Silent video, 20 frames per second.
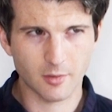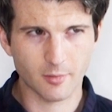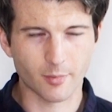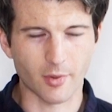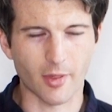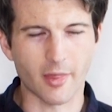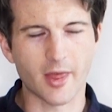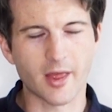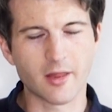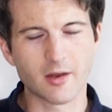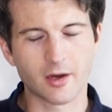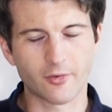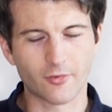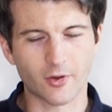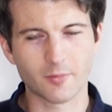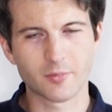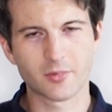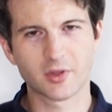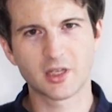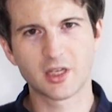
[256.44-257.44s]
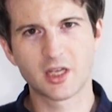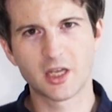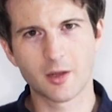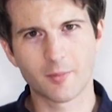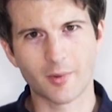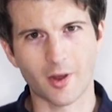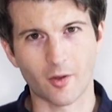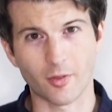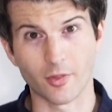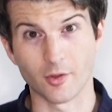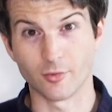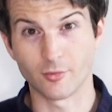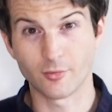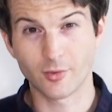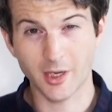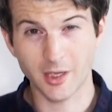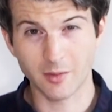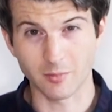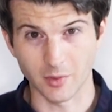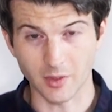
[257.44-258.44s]
But then if I'm thinking about the
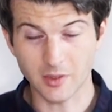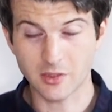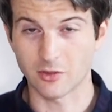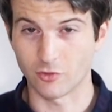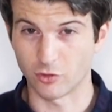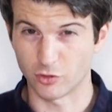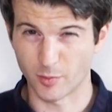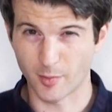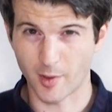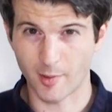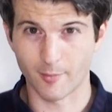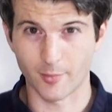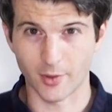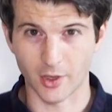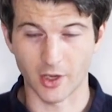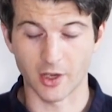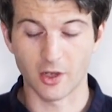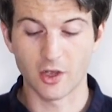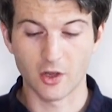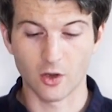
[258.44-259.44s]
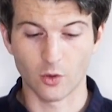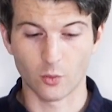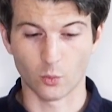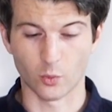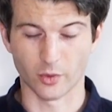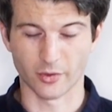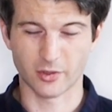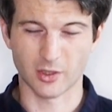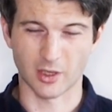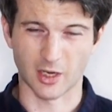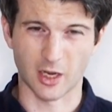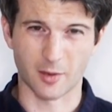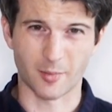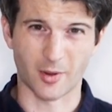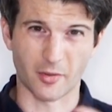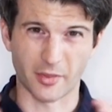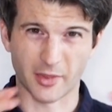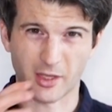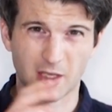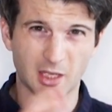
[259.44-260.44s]
ripeness, and remember we're thinking
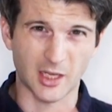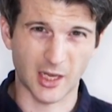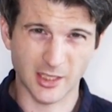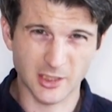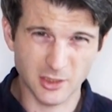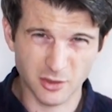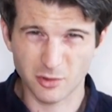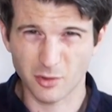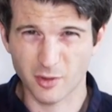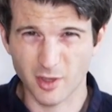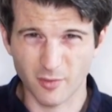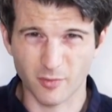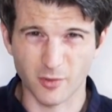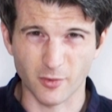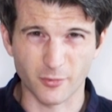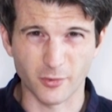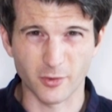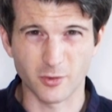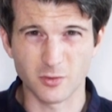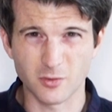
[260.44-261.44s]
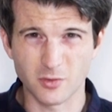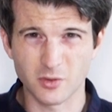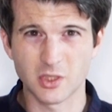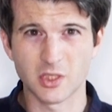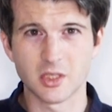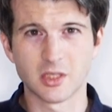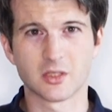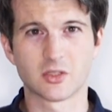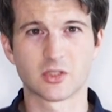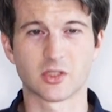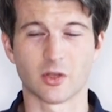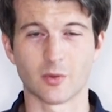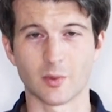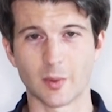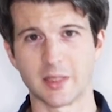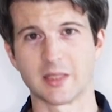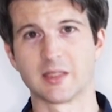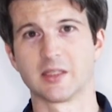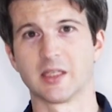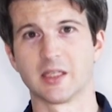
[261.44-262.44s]
about the category of the fruit, so
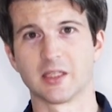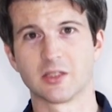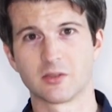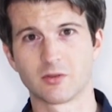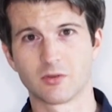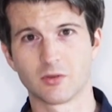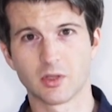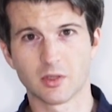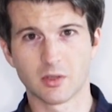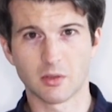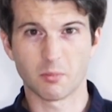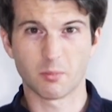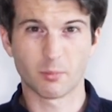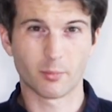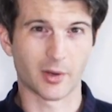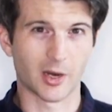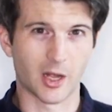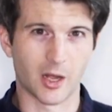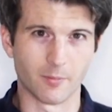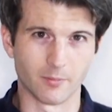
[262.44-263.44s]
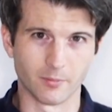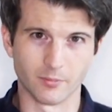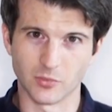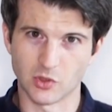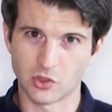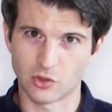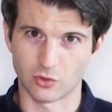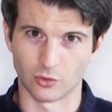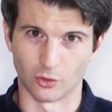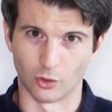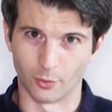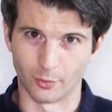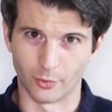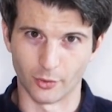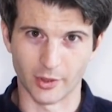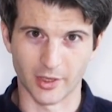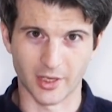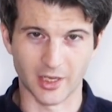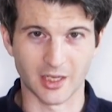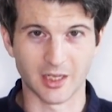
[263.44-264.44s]
is it plum,
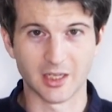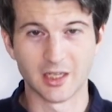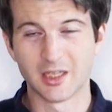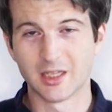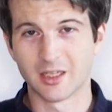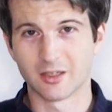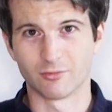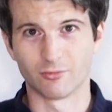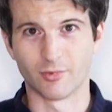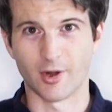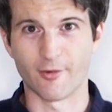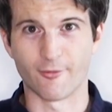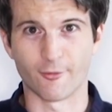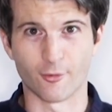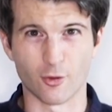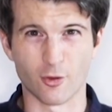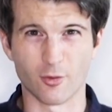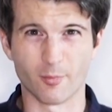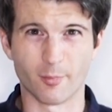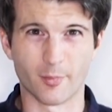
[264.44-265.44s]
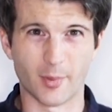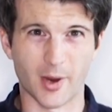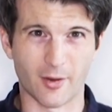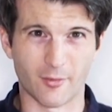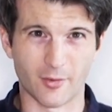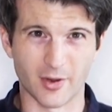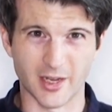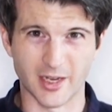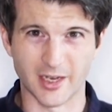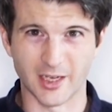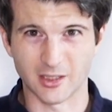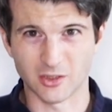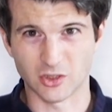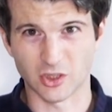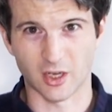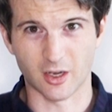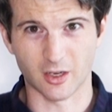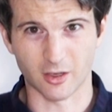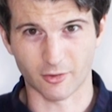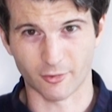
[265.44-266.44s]
strawberry, red fruit, berry,
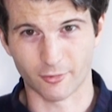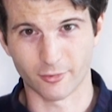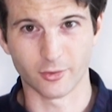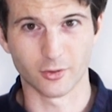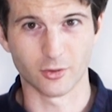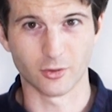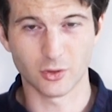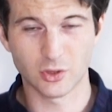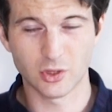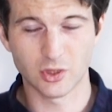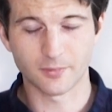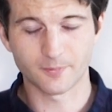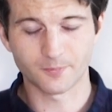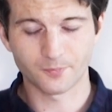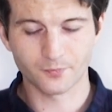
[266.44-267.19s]
dark fruit?